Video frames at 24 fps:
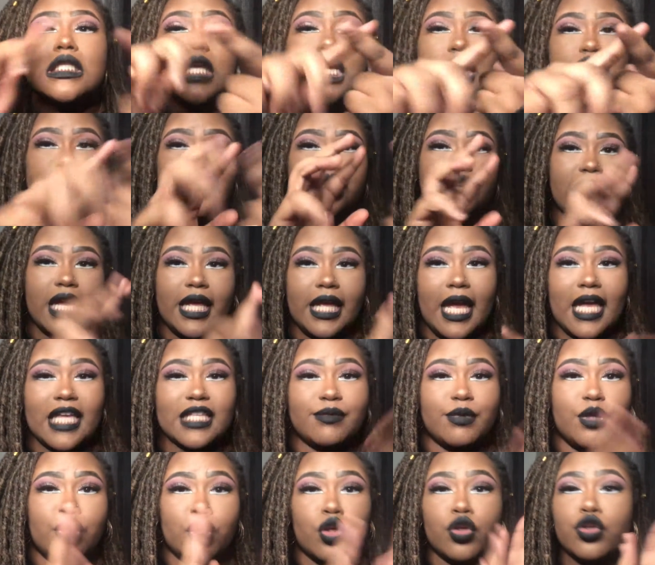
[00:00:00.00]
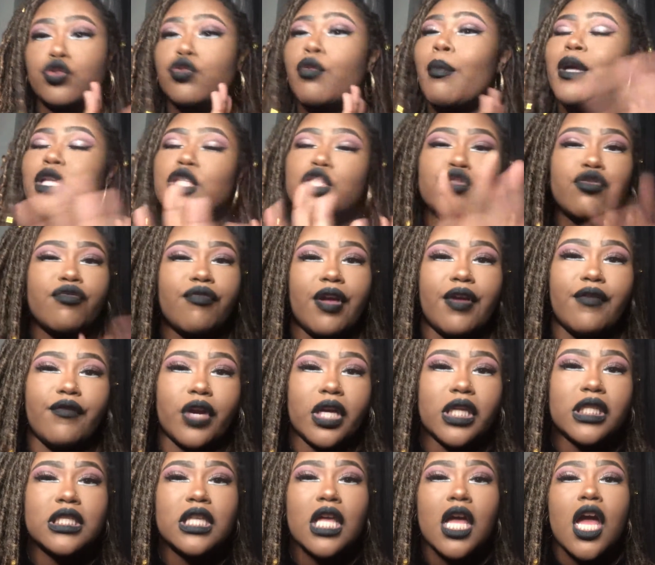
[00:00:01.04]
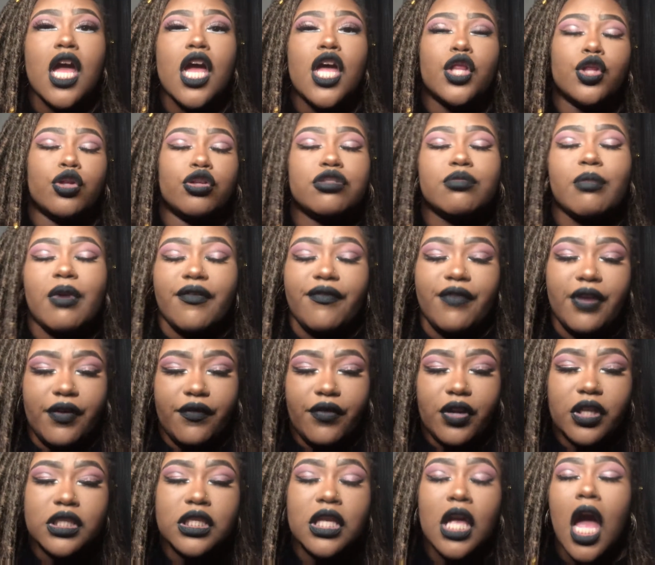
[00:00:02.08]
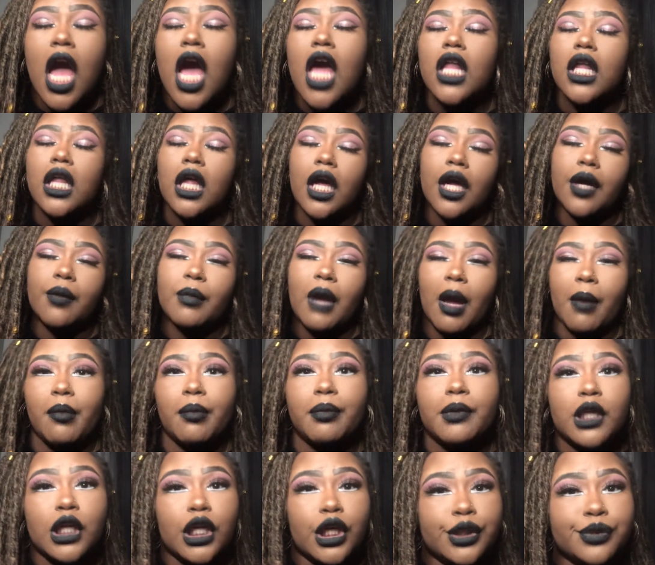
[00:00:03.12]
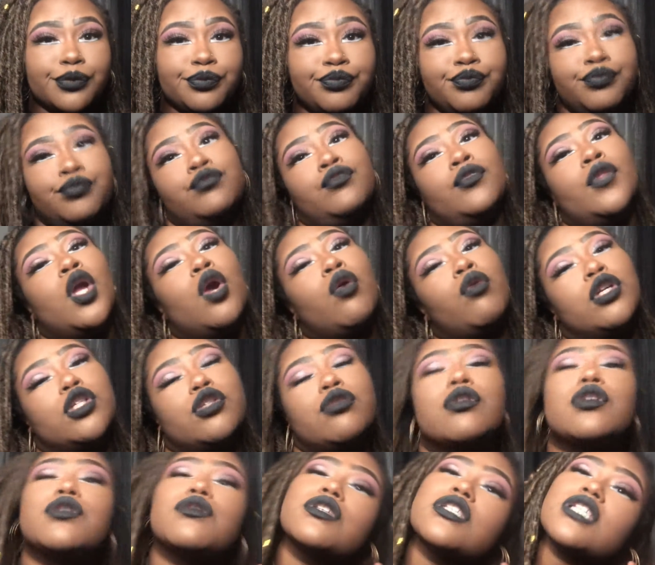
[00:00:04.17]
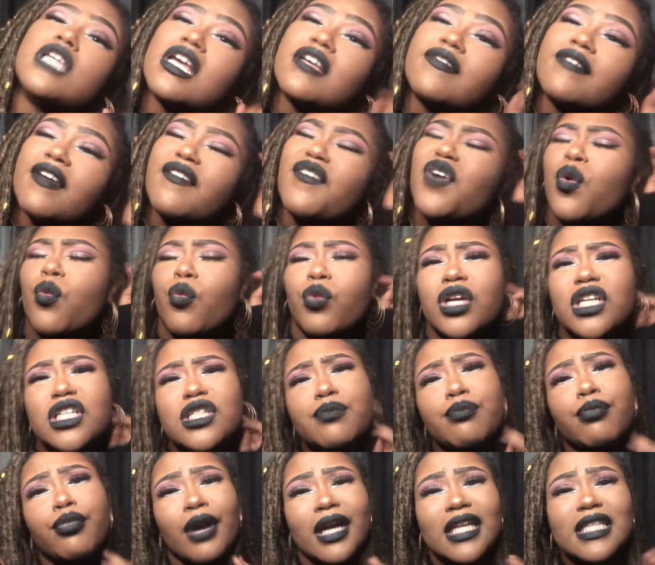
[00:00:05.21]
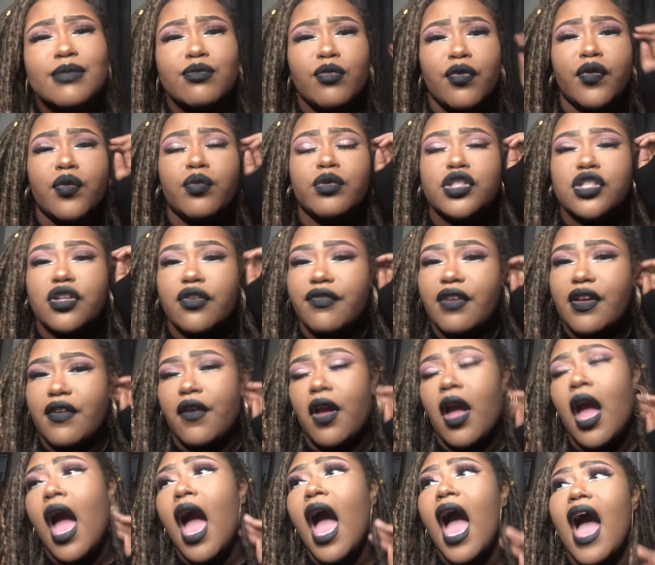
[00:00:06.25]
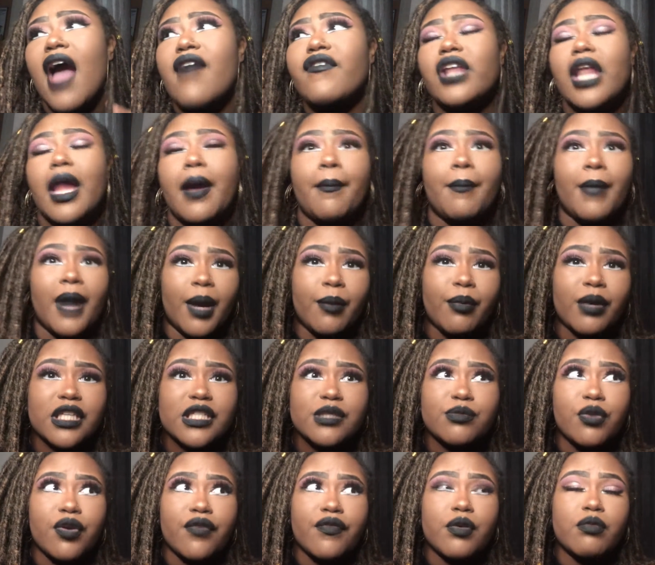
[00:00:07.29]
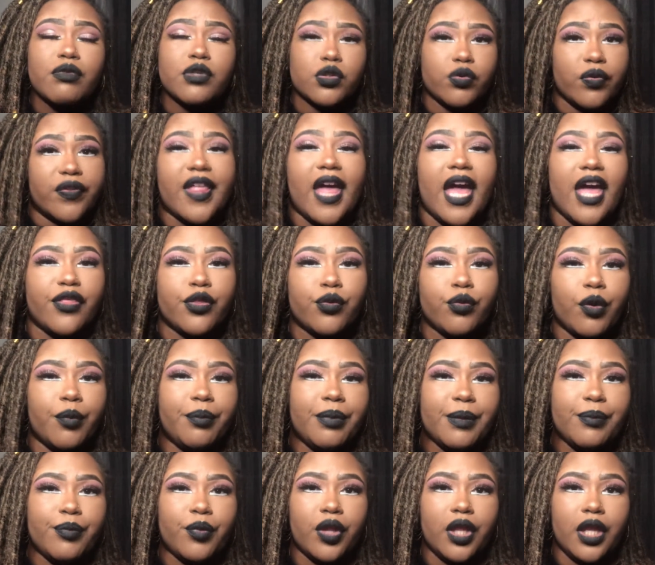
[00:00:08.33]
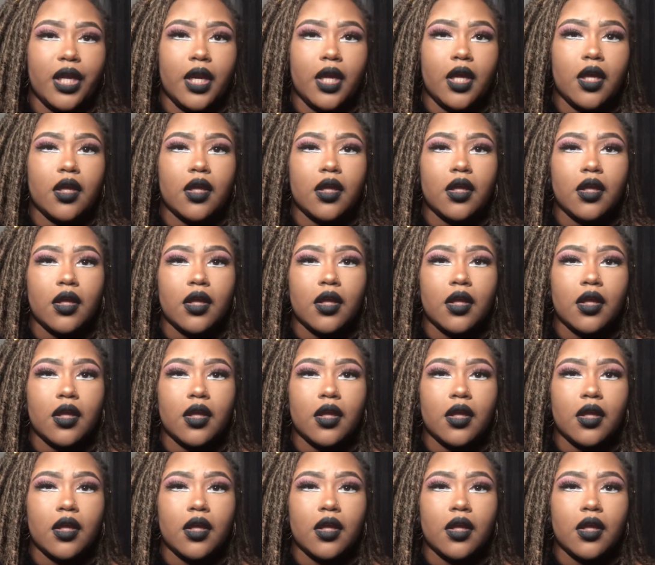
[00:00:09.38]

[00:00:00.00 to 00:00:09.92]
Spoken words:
Sasha and Yasmin. Those were my two favorites. Those are my favorites. Comment below which ones was your favorite and which Bratz movie was your favorite. I feel like my Bratz movie was the one that had the real people in it.